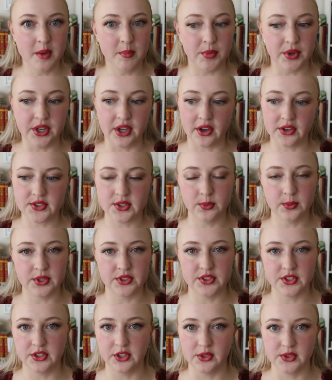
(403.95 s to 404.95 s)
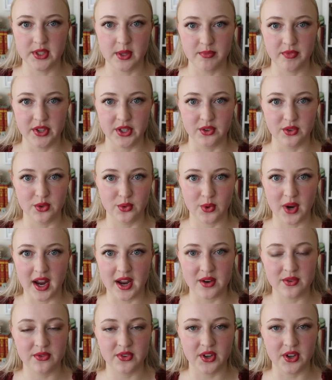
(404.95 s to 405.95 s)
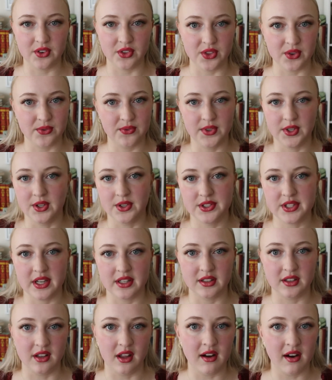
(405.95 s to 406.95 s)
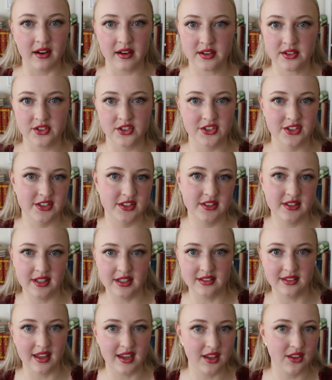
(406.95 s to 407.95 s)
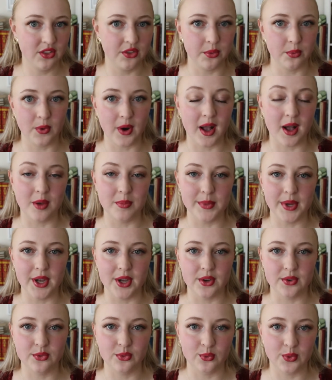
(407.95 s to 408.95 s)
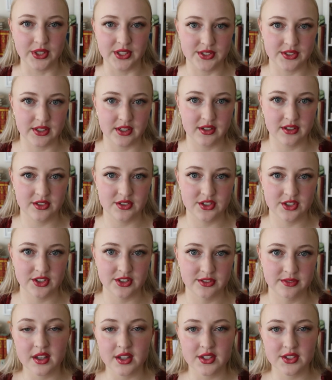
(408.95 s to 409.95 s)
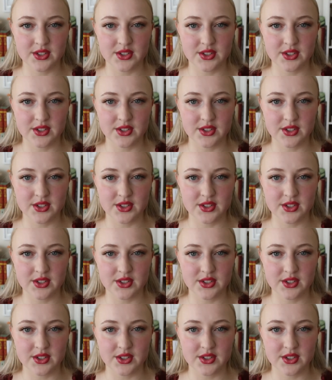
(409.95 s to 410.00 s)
but he also wants to do something great for the field at large in like the realm of research.